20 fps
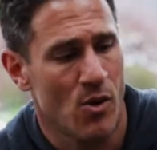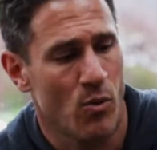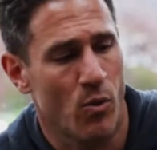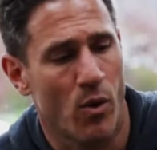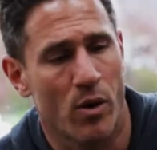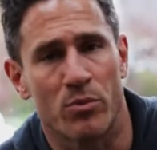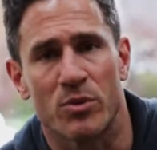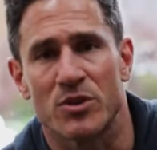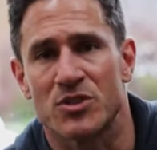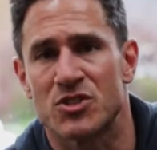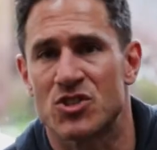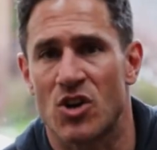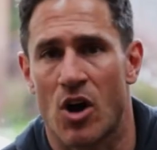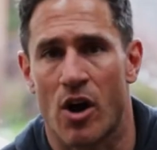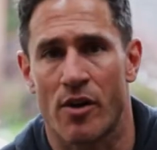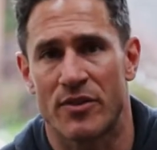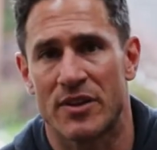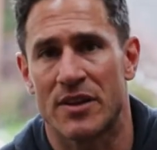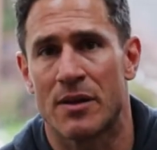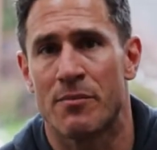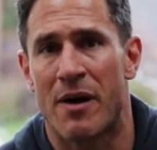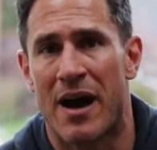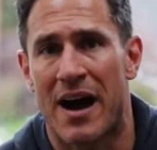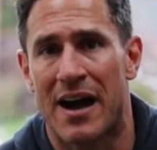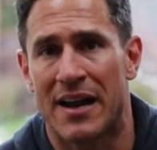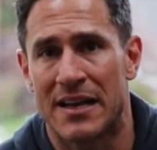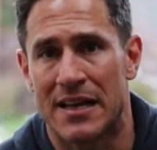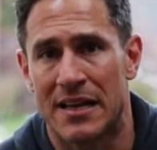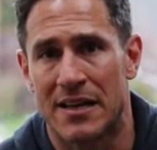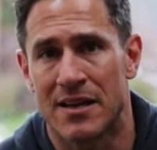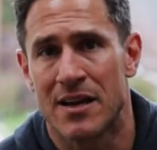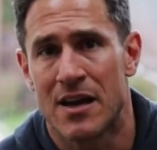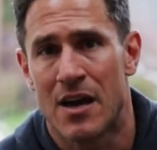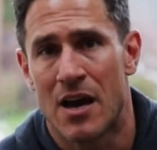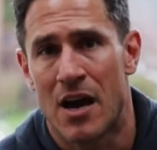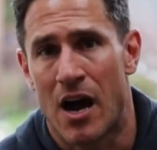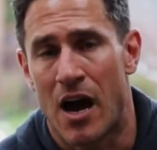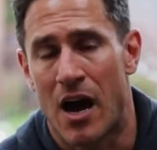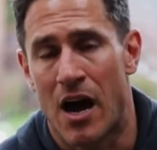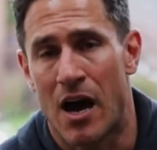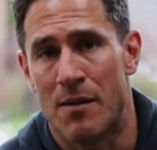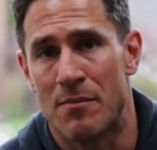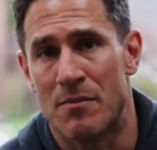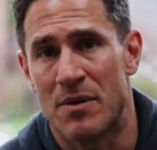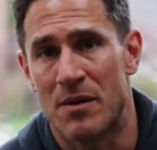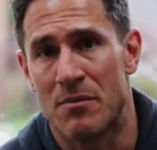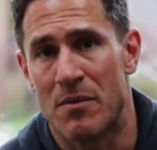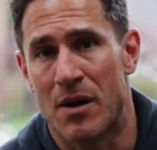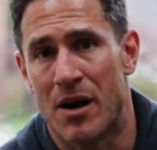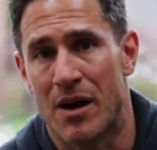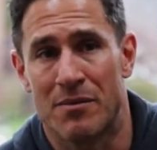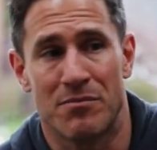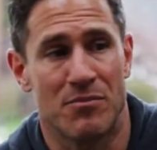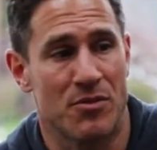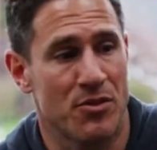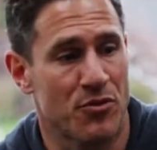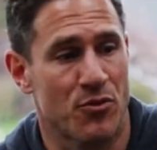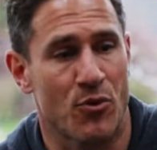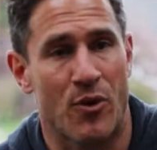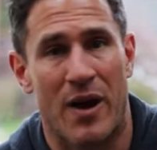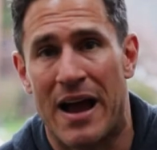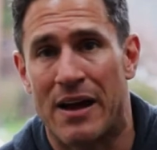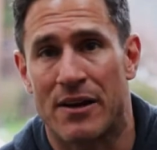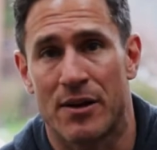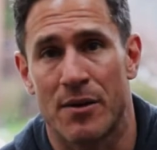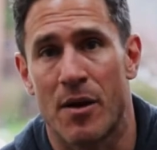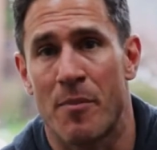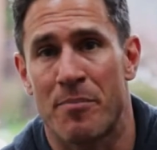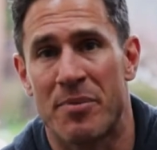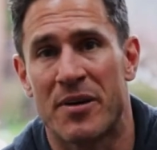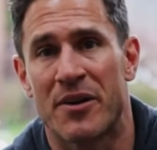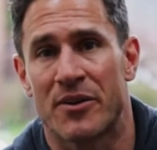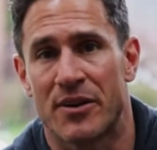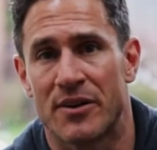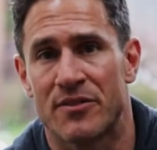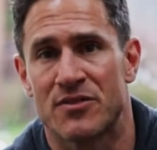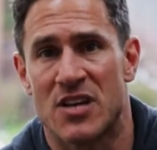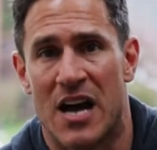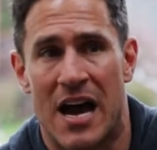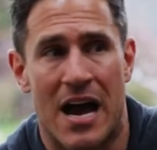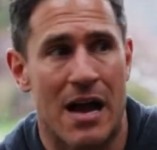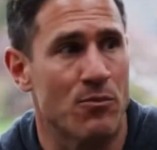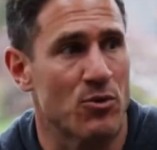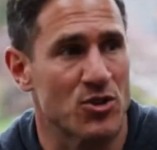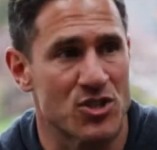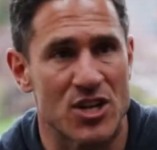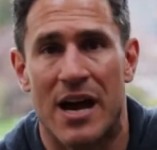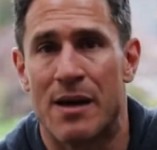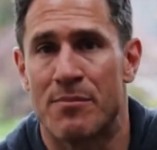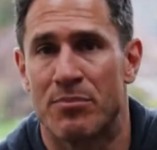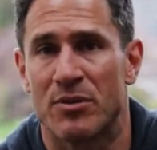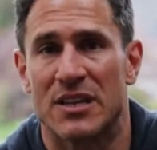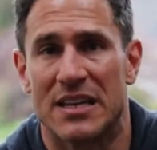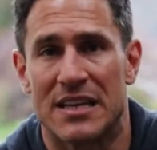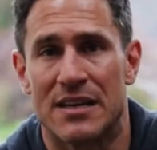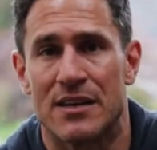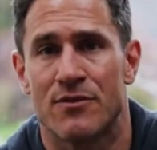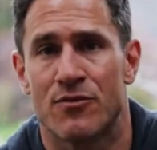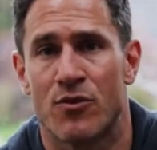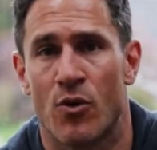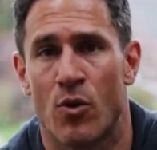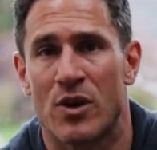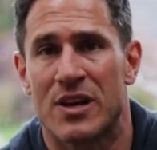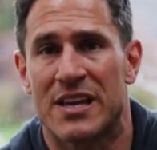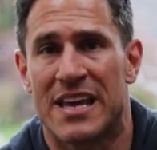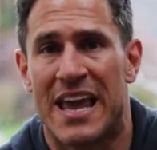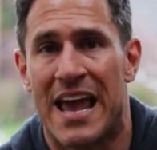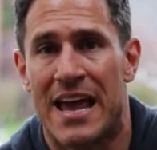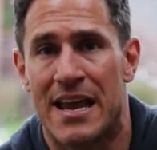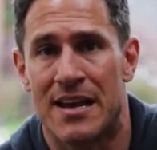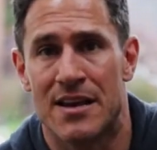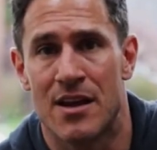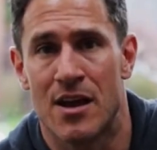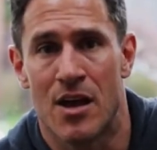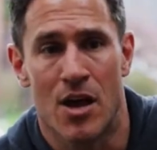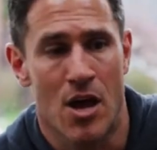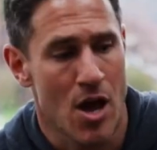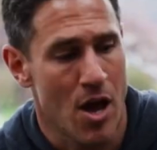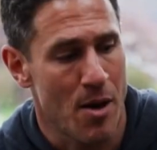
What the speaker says: One, we're starving the body throughout a period of time, which I believe can